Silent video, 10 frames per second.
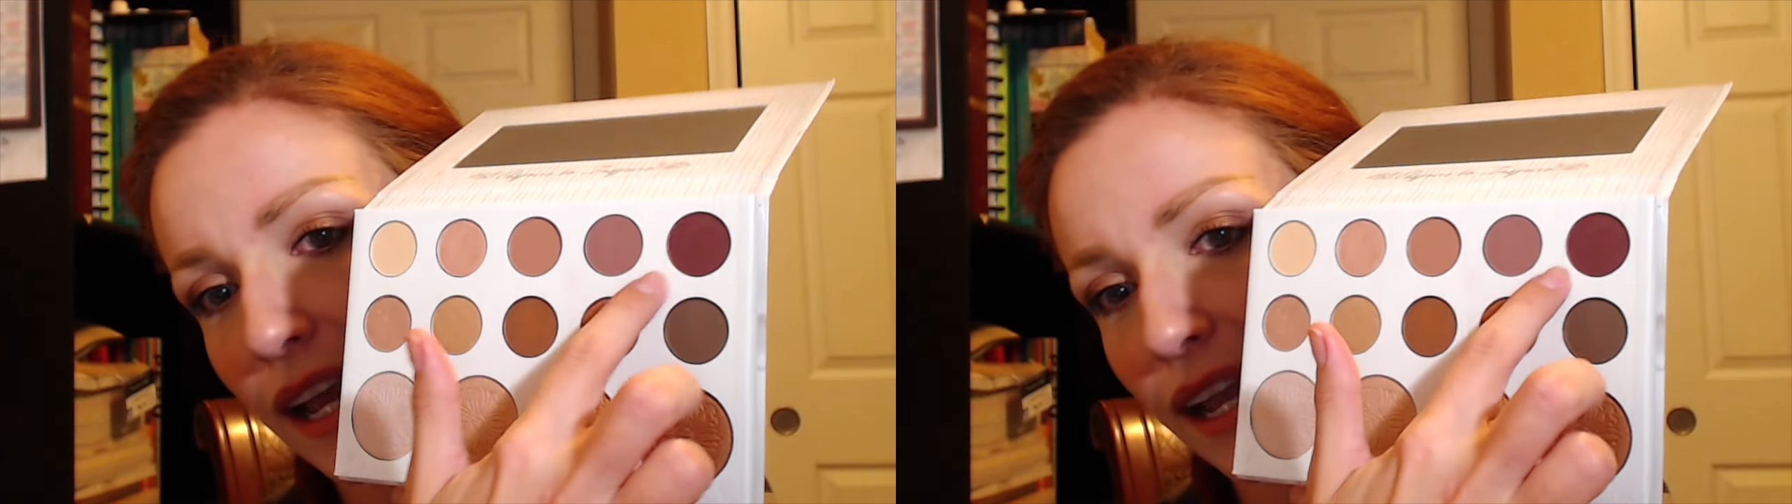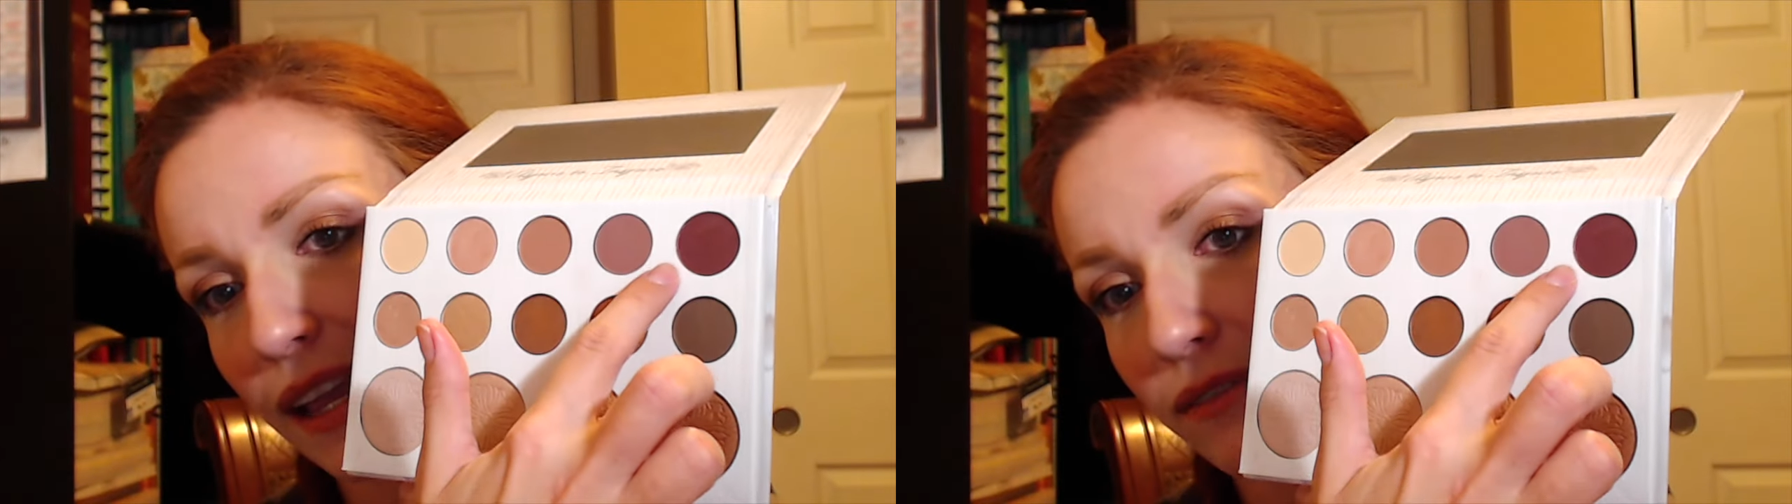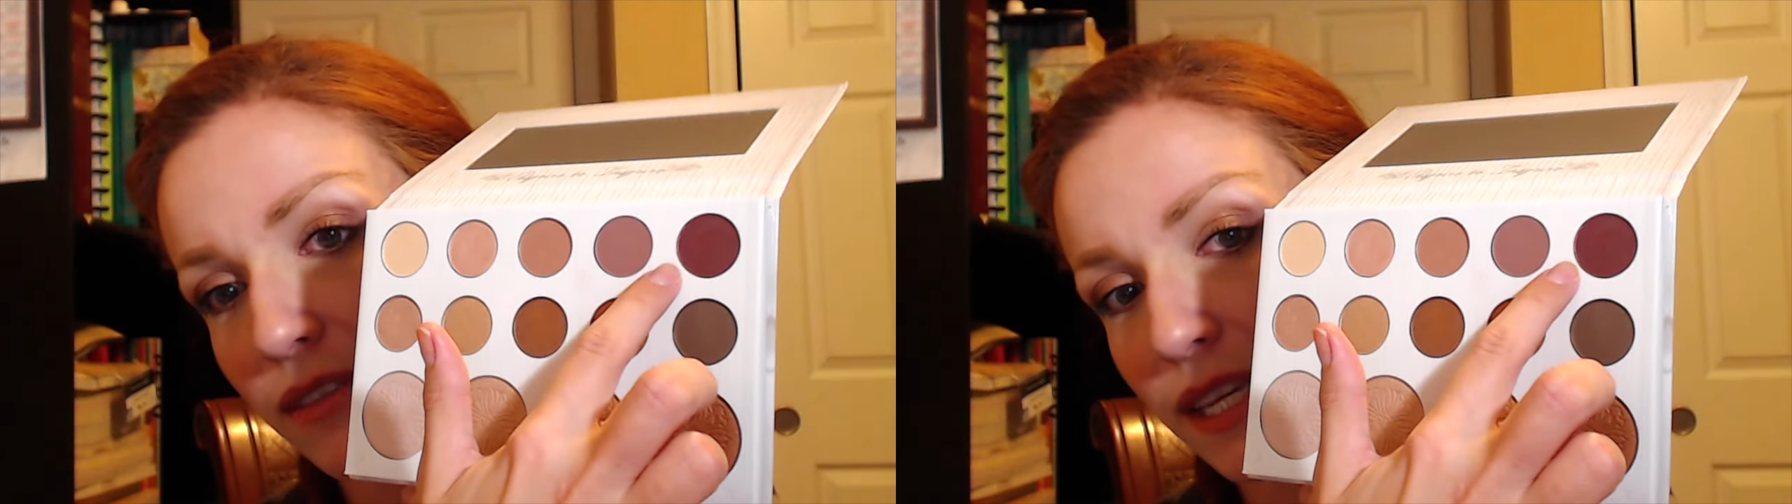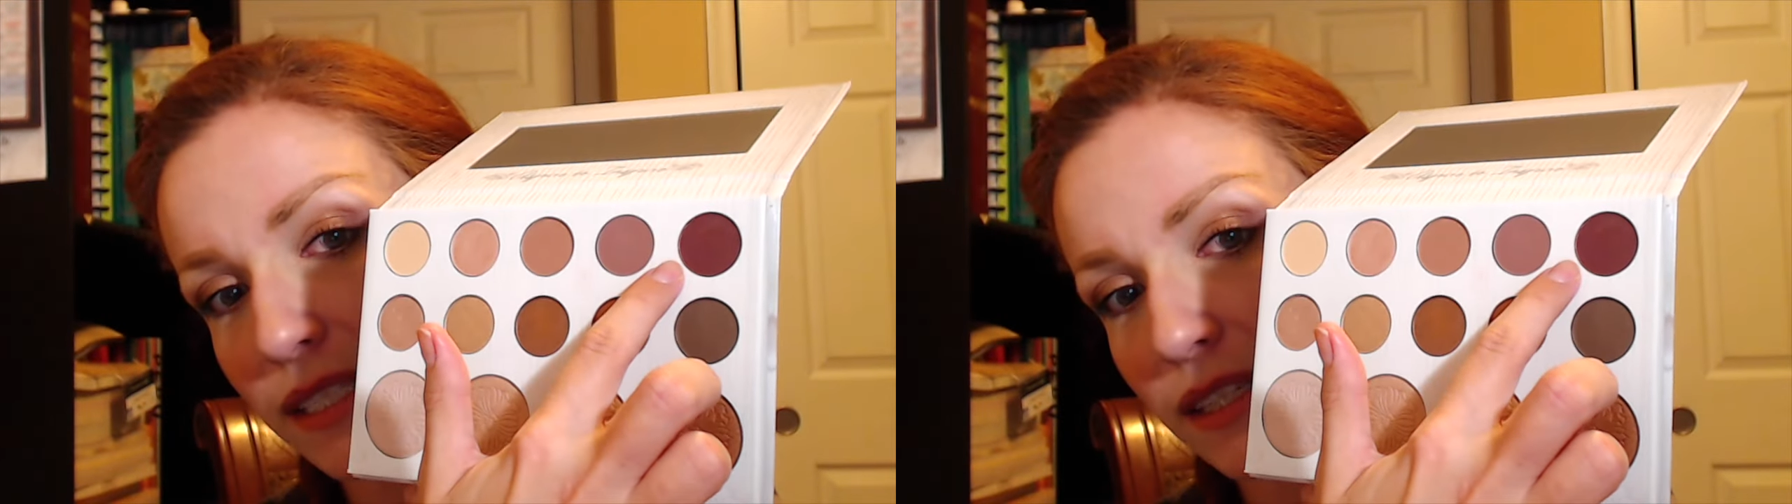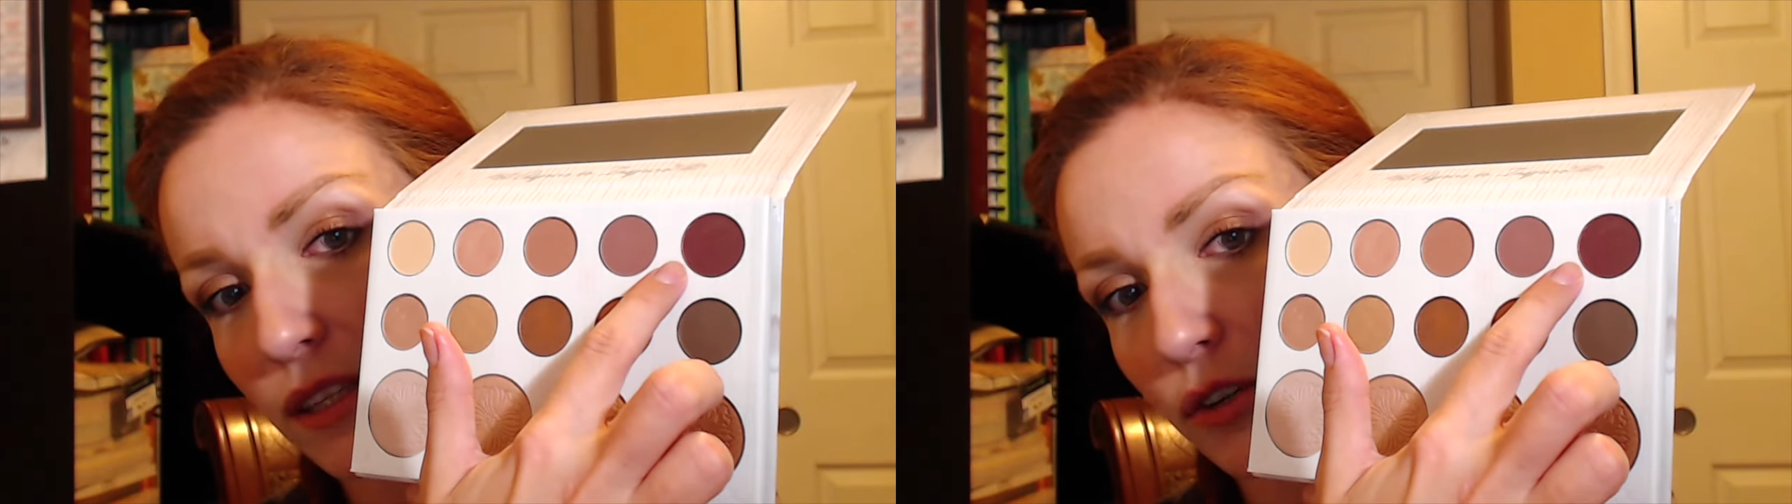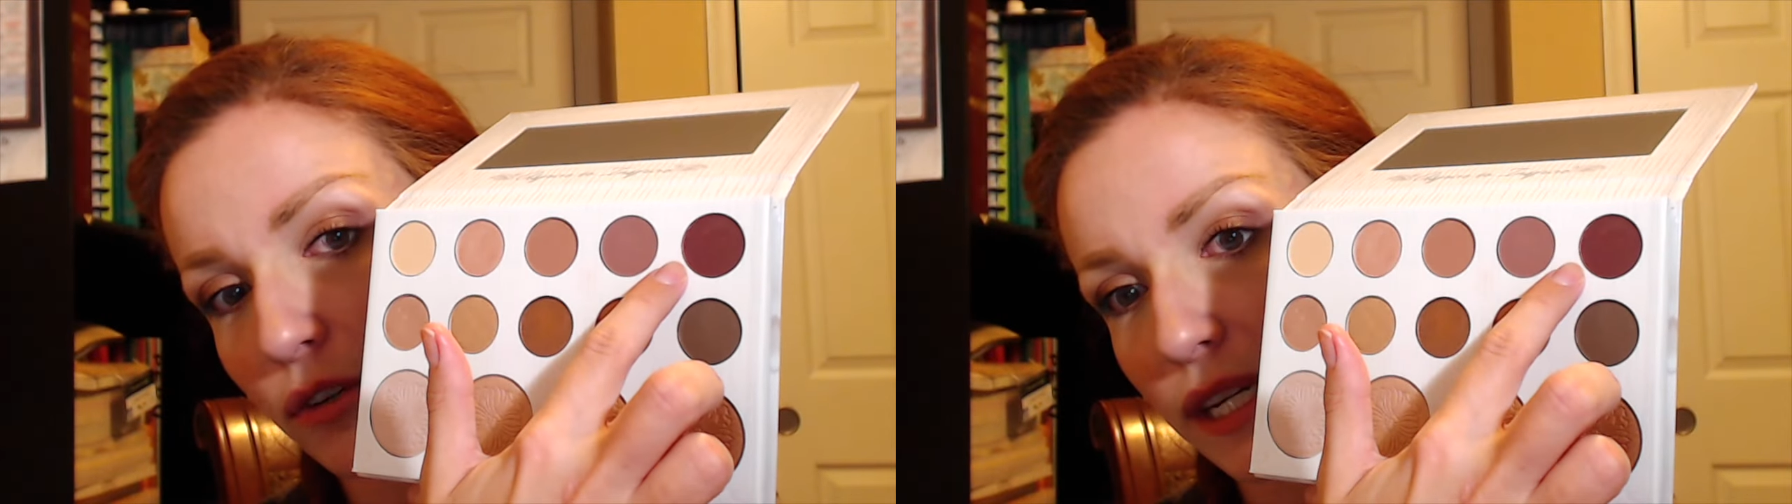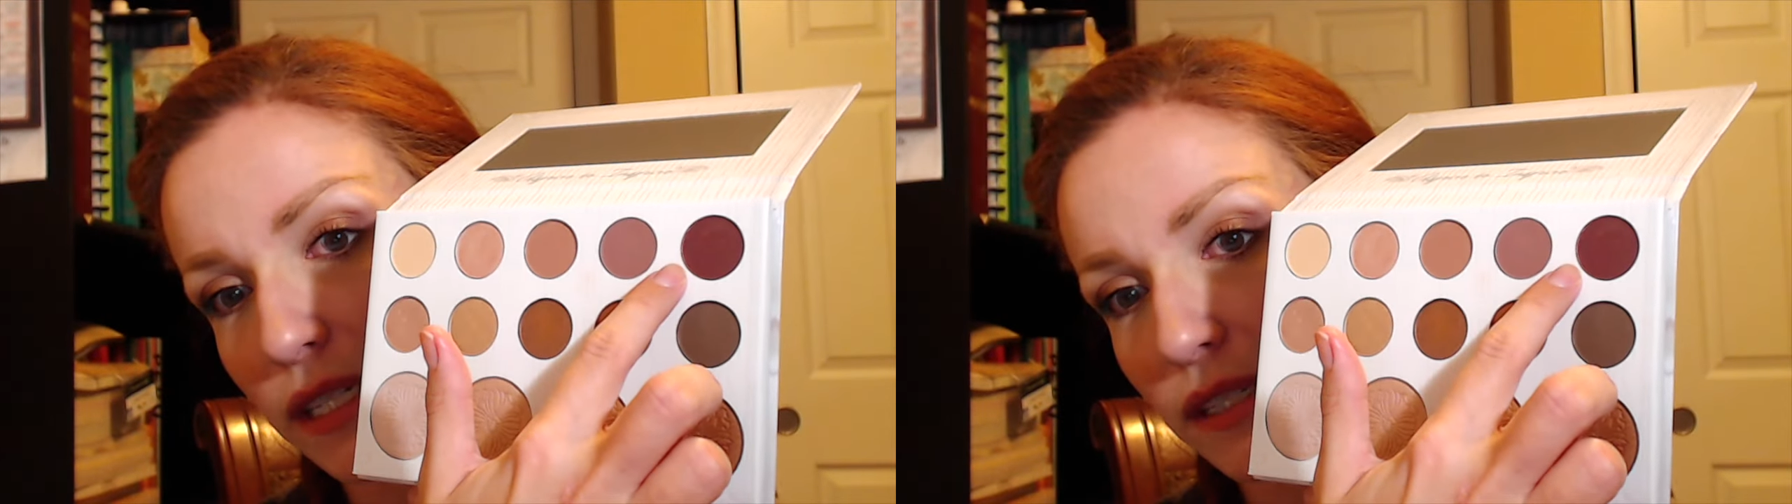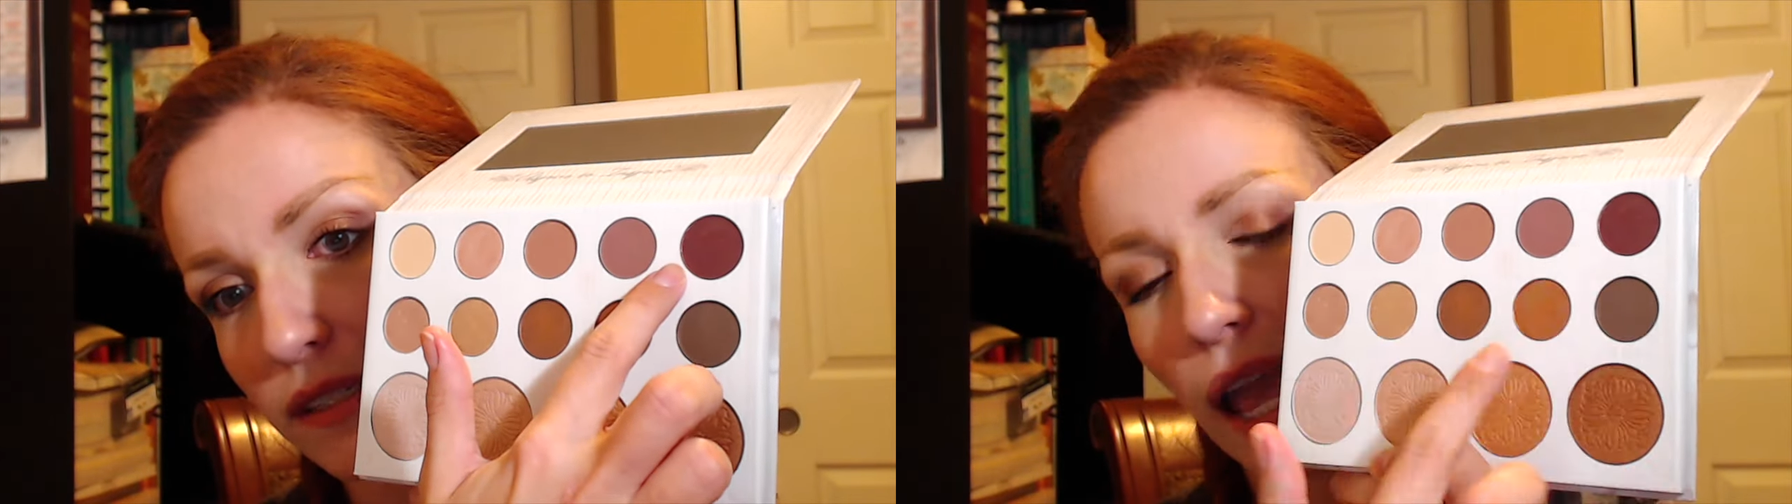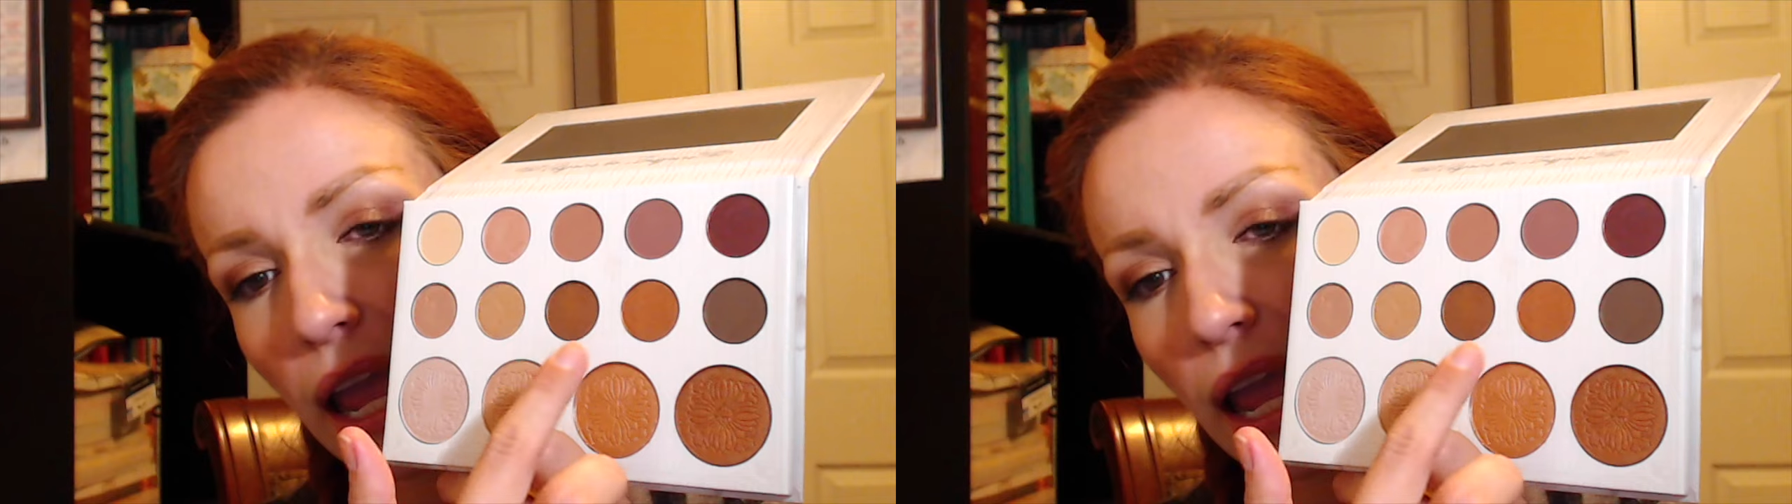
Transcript: I have this in the crease.